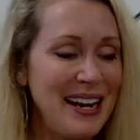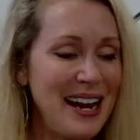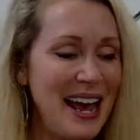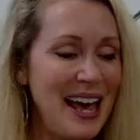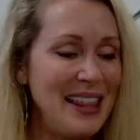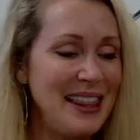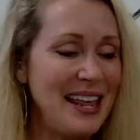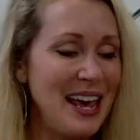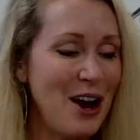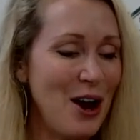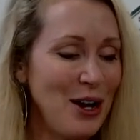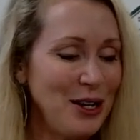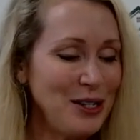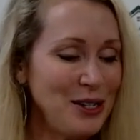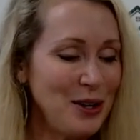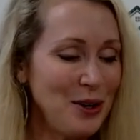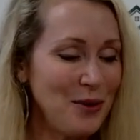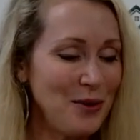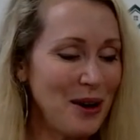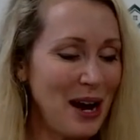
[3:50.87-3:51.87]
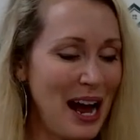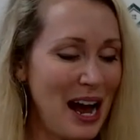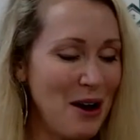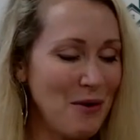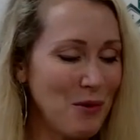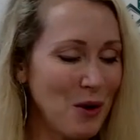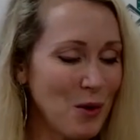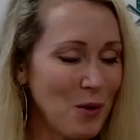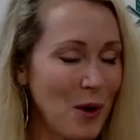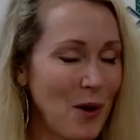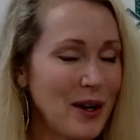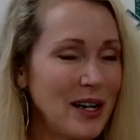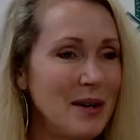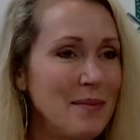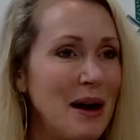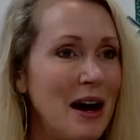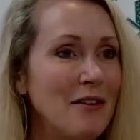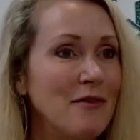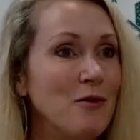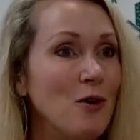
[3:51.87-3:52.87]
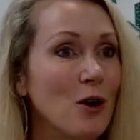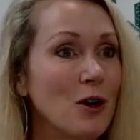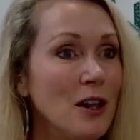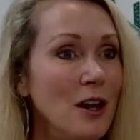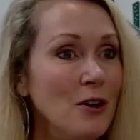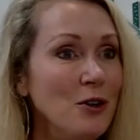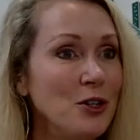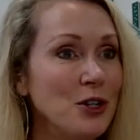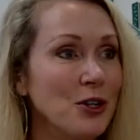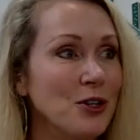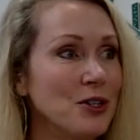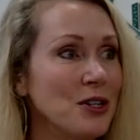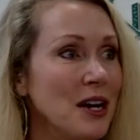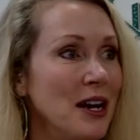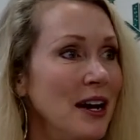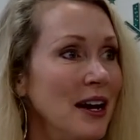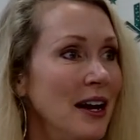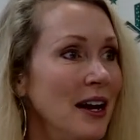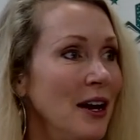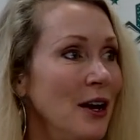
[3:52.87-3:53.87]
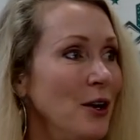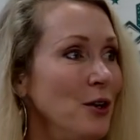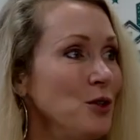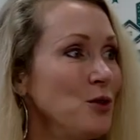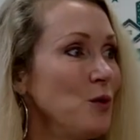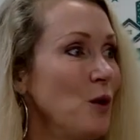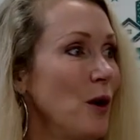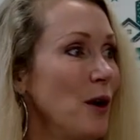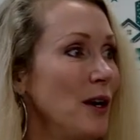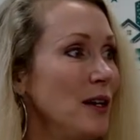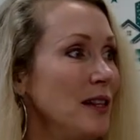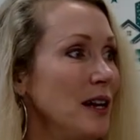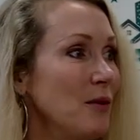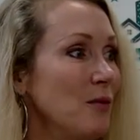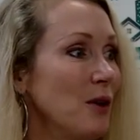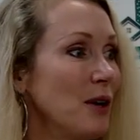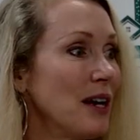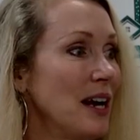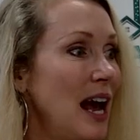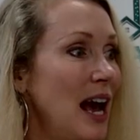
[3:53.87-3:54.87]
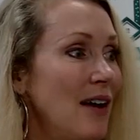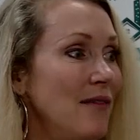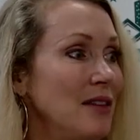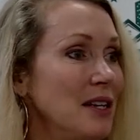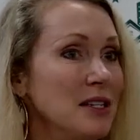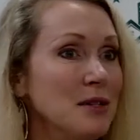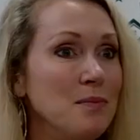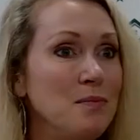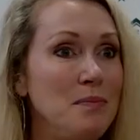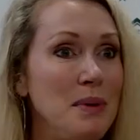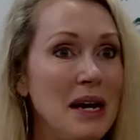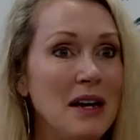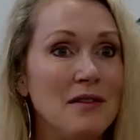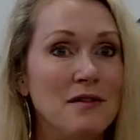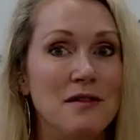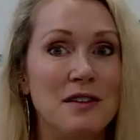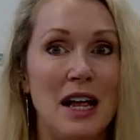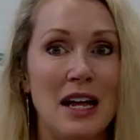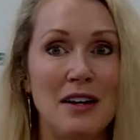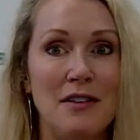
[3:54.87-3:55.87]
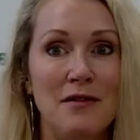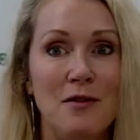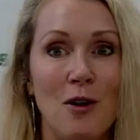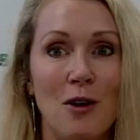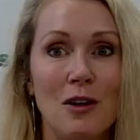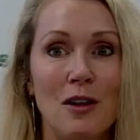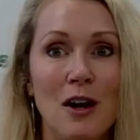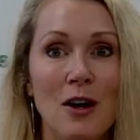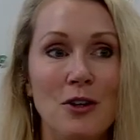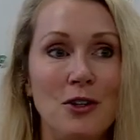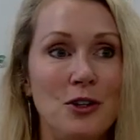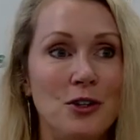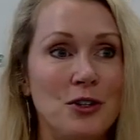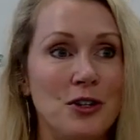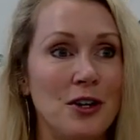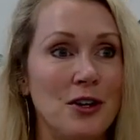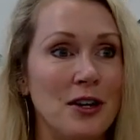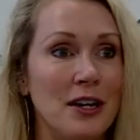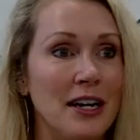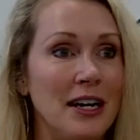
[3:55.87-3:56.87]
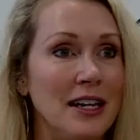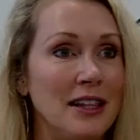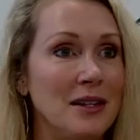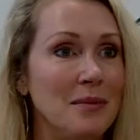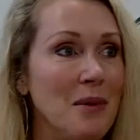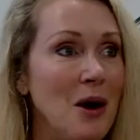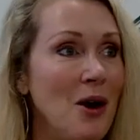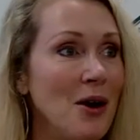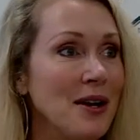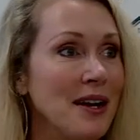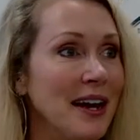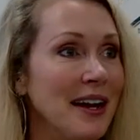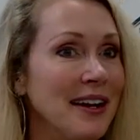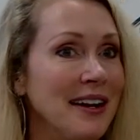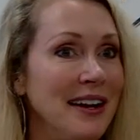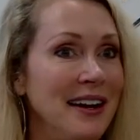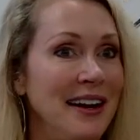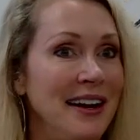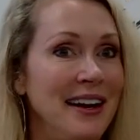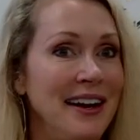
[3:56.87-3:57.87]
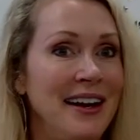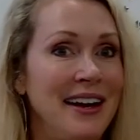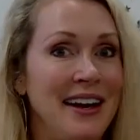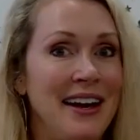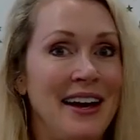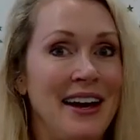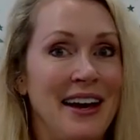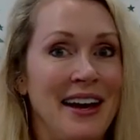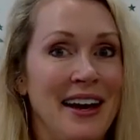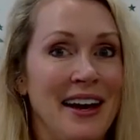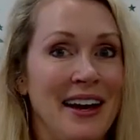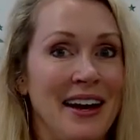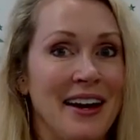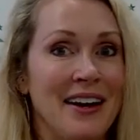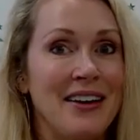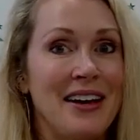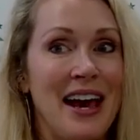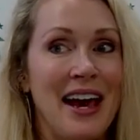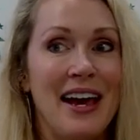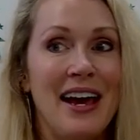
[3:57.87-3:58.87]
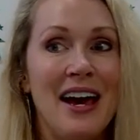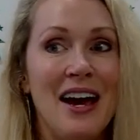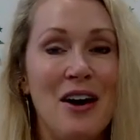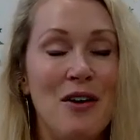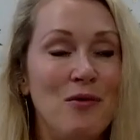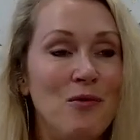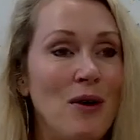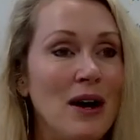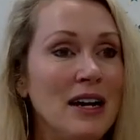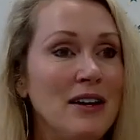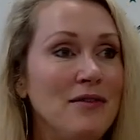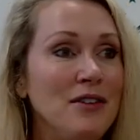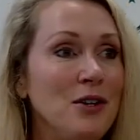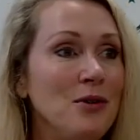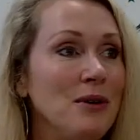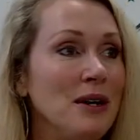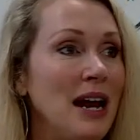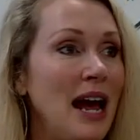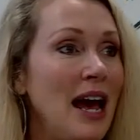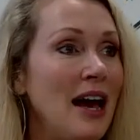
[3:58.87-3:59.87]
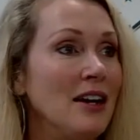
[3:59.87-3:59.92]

they also were worried about foreclosures. Who's worried that we're going to have this big flood of foreclosures that are going to hit the market? Okay, one of you and